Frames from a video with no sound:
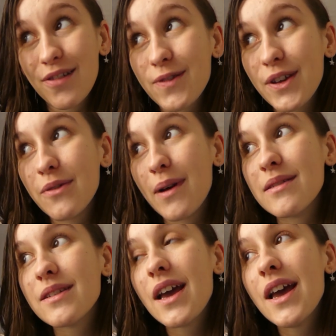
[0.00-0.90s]
that view.
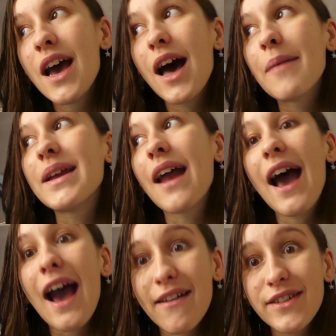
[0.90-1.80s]
And I mean, I
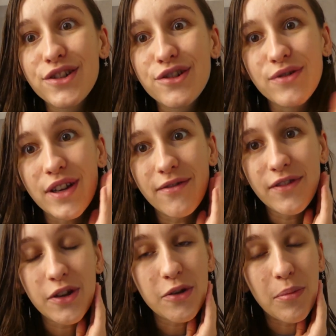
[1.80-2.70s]
have a street
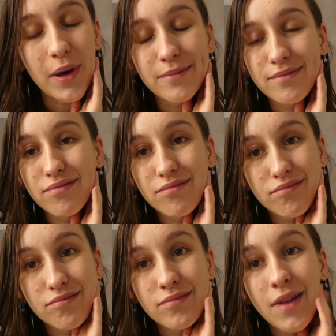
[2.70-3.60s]
view, but
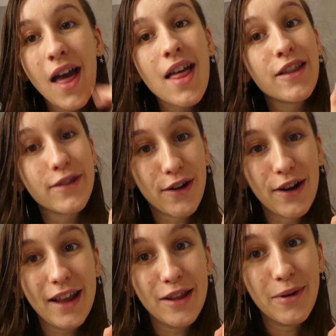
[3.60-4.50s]
not
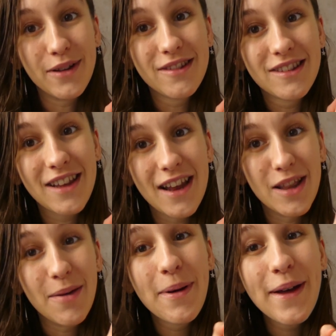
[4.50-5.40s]
like the ones in
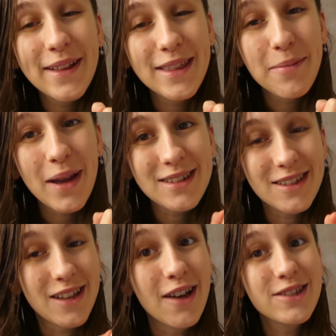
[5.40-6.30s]
the
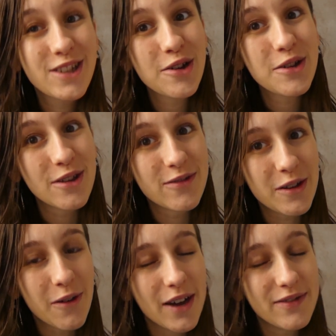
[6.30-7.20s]
pictures. I'll show you the
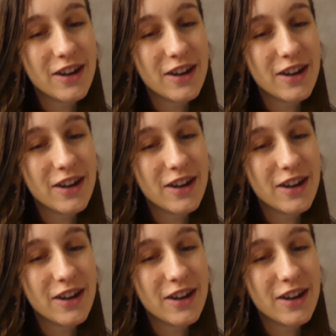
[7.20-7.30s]
view I've